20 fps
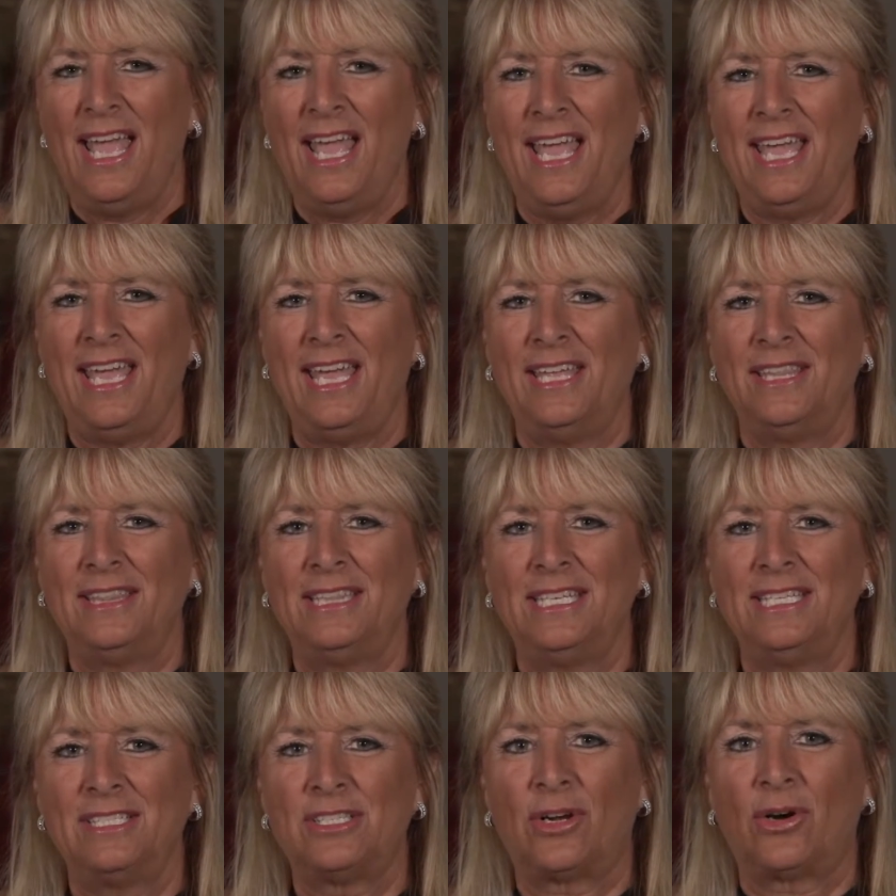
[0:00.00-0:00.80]
And
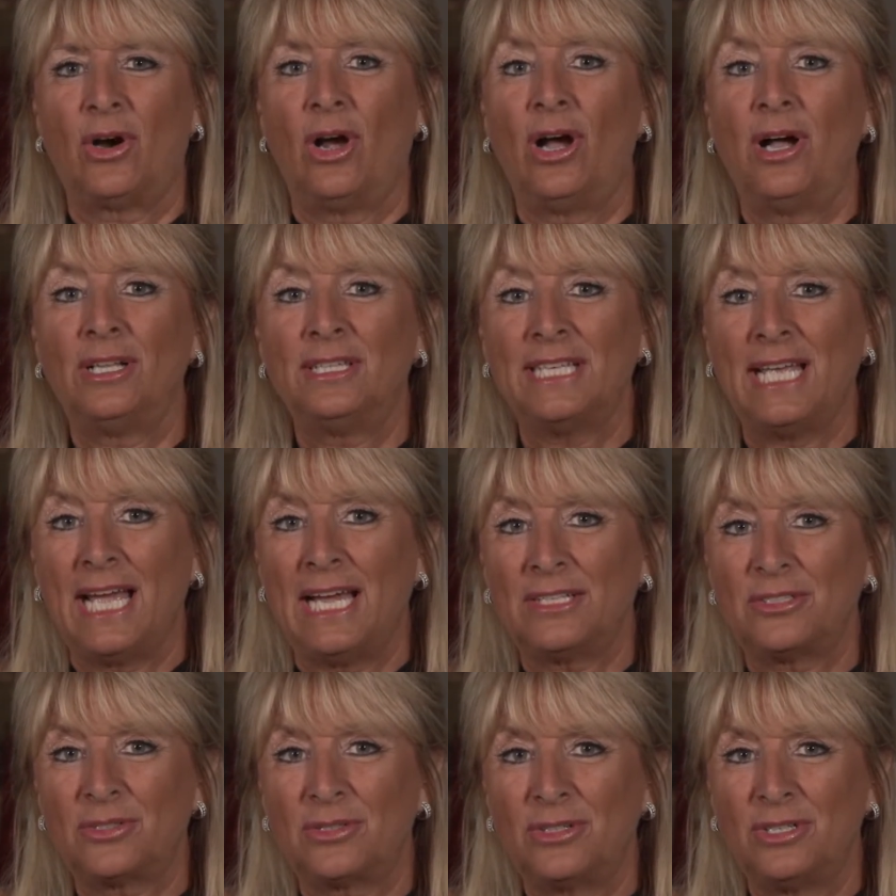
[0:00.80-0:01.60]
these are all
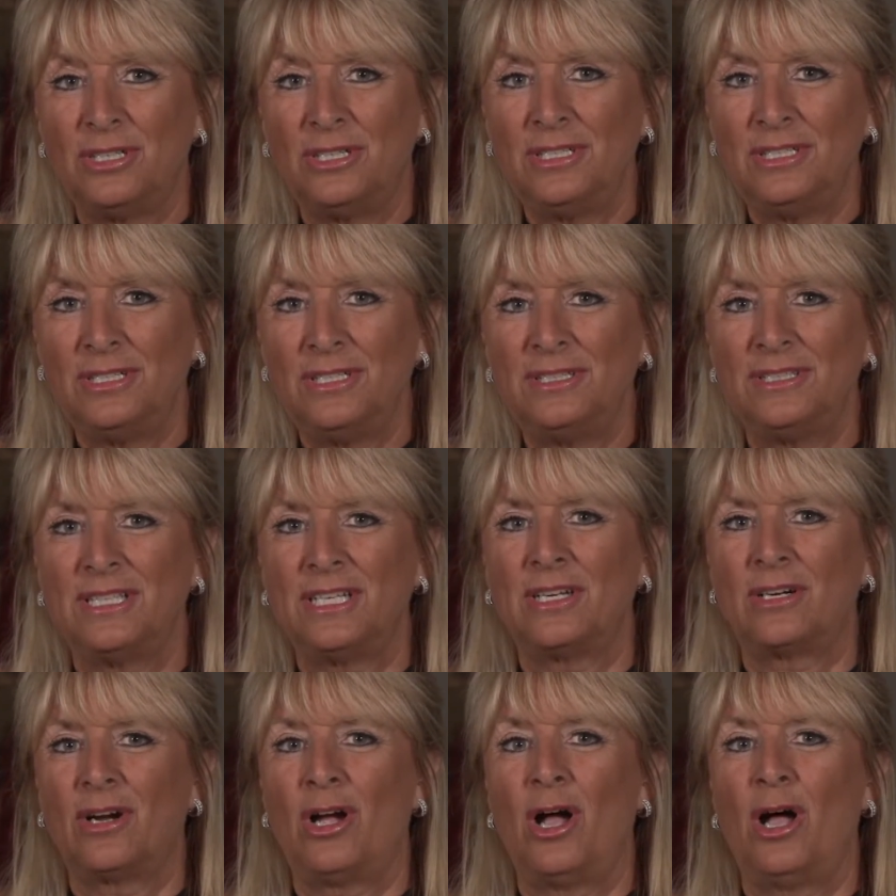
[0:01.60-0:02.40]
natural.
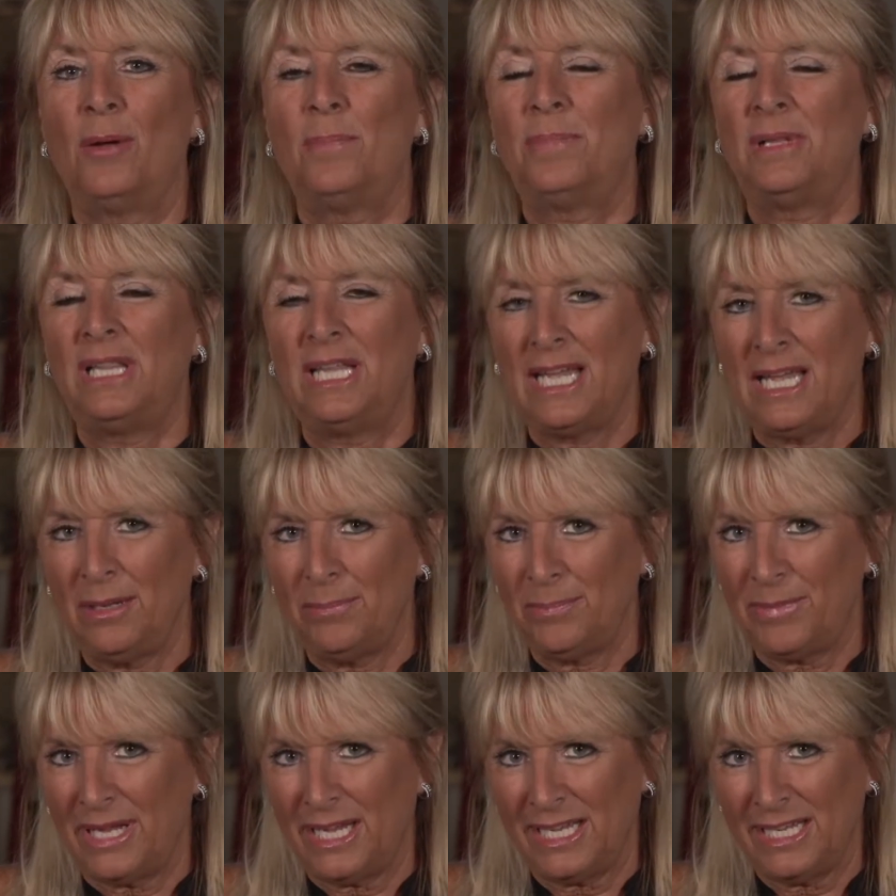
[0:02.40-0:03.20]
They're all
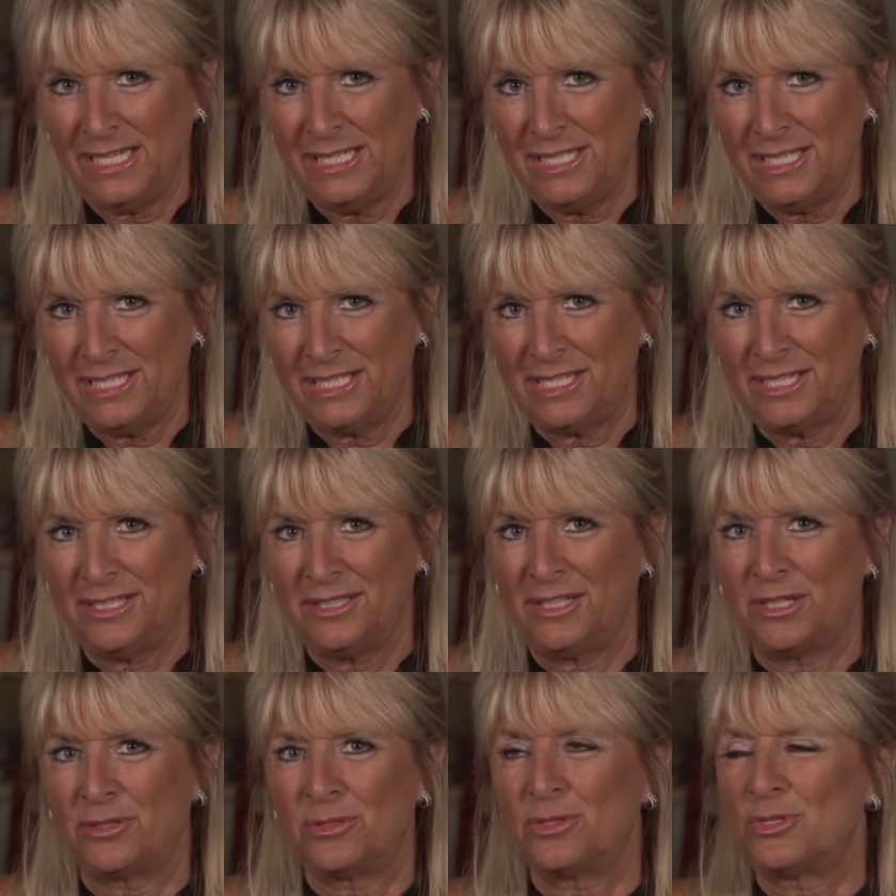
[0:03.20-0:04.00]
plant-based.
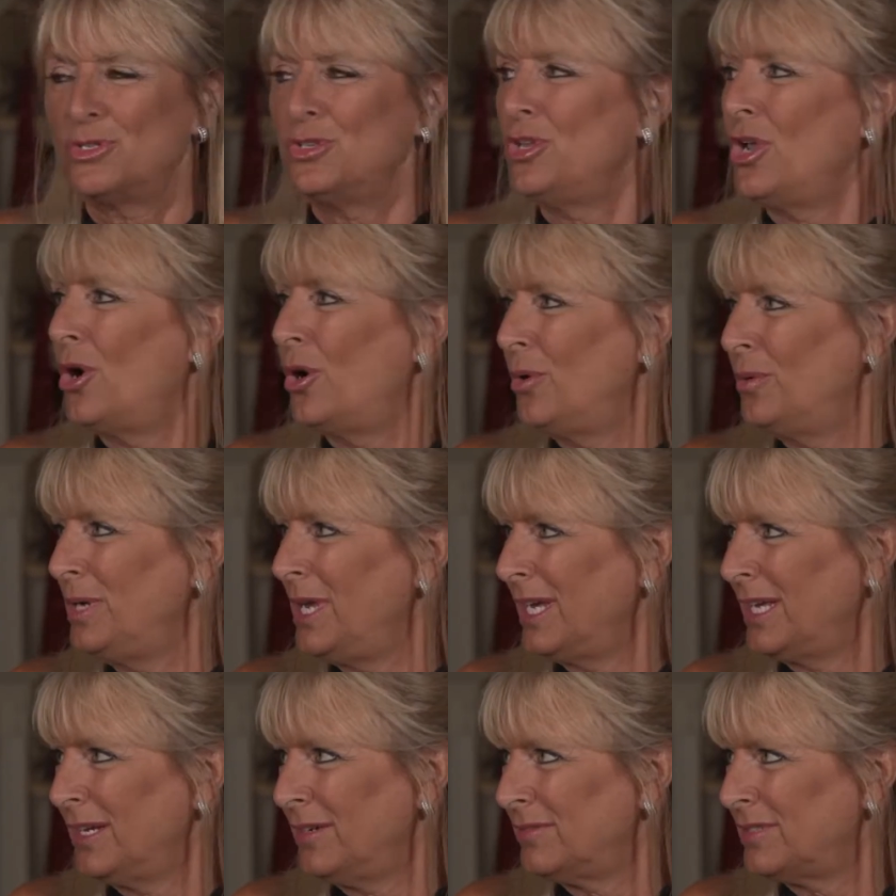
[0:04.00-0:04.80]
There's no
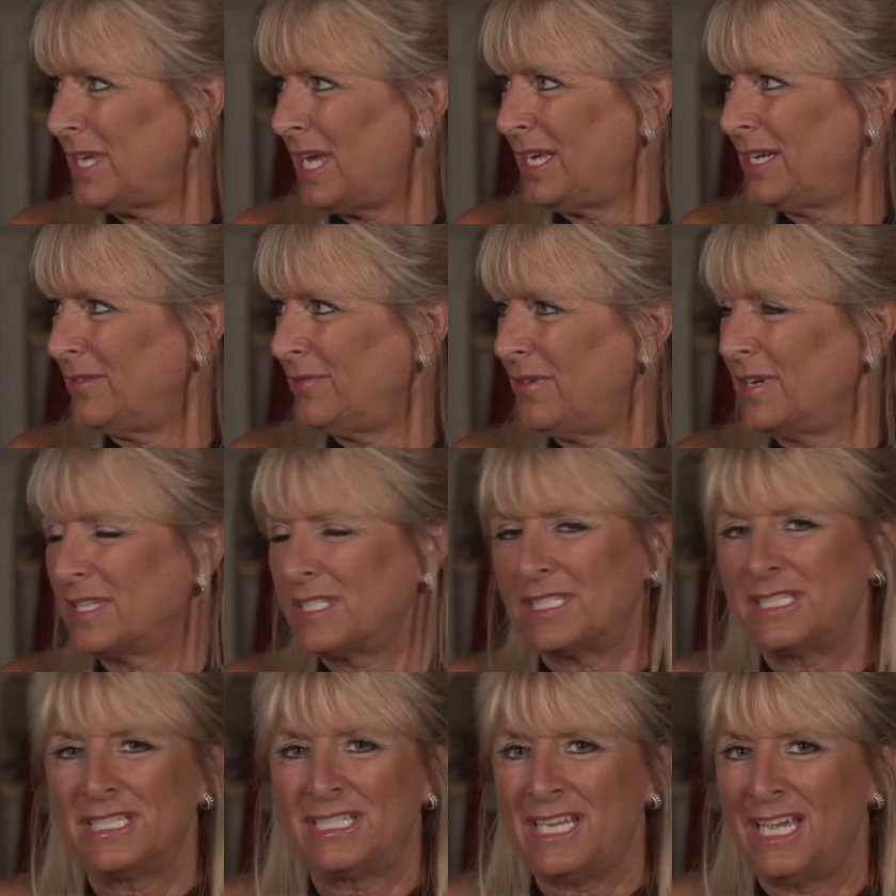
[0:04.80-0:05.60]
negative side
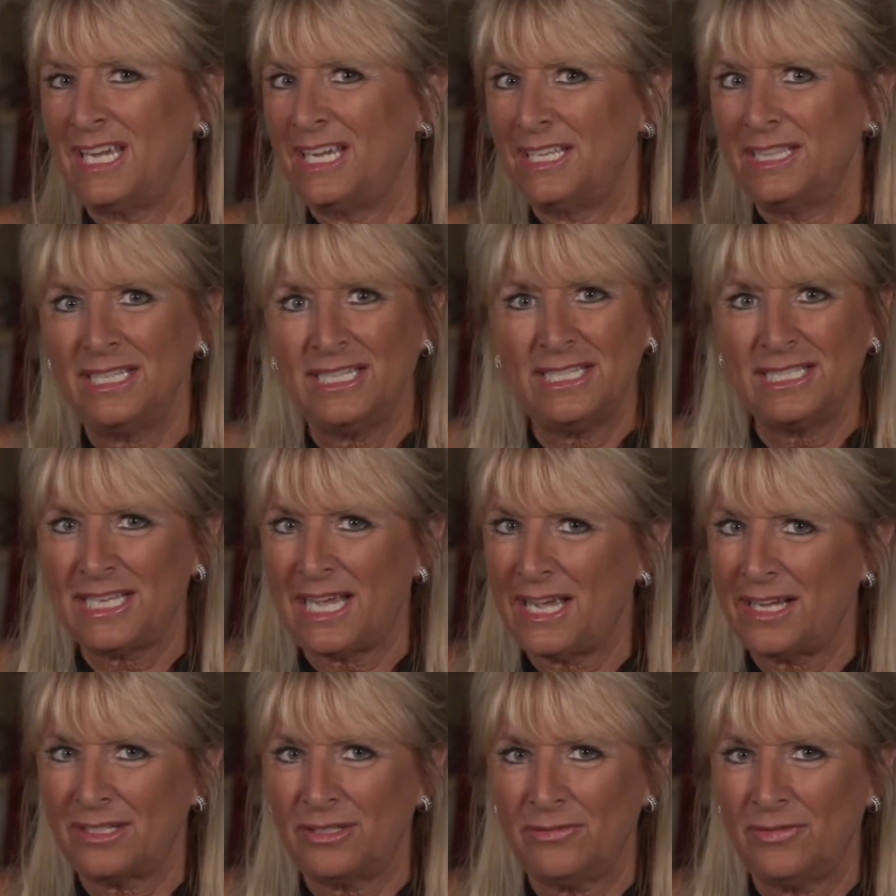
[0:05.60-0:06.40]
effects to taking these
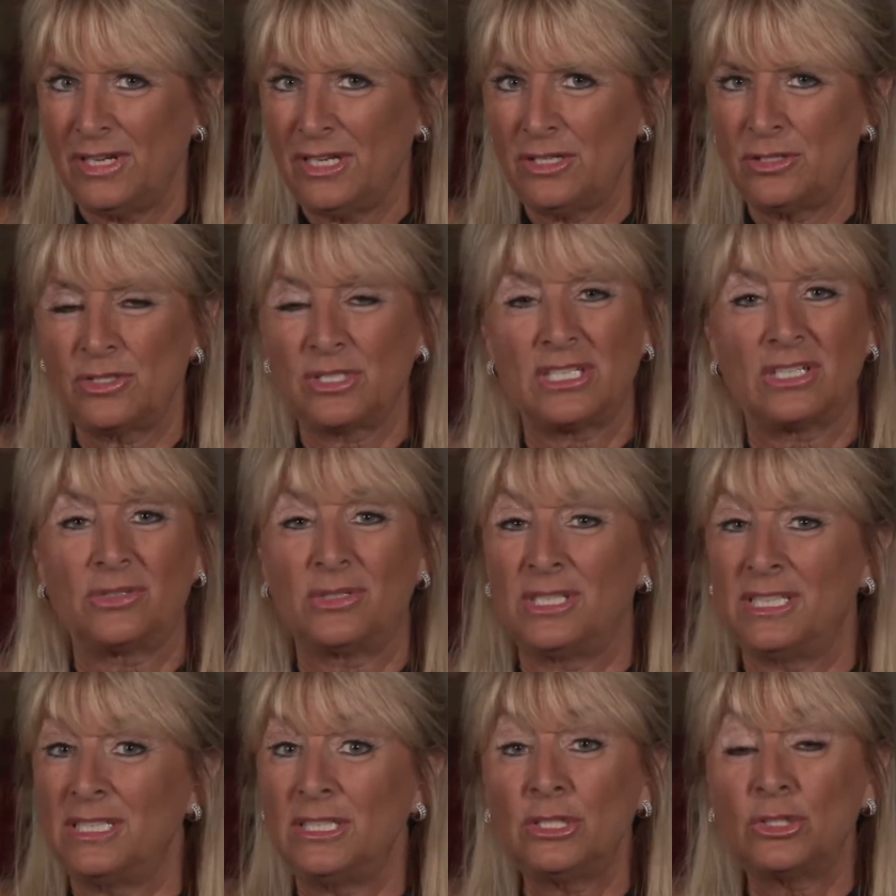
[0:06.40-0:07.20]
activators. They're
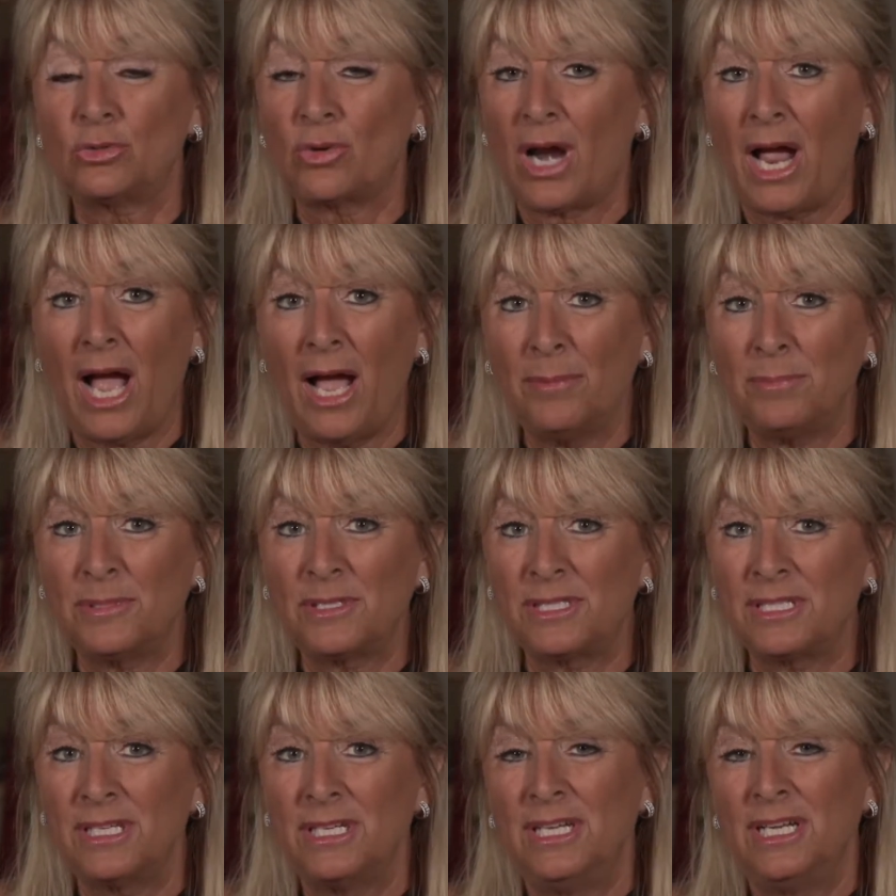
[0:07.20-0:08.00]
little
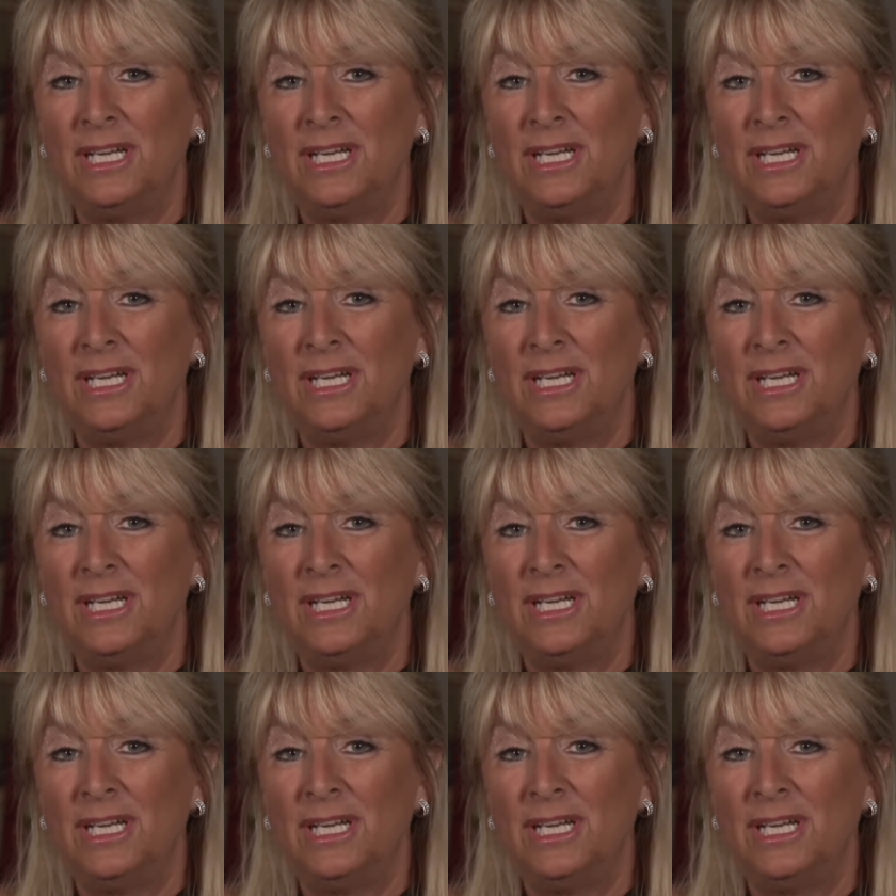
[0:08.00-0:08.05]
drops.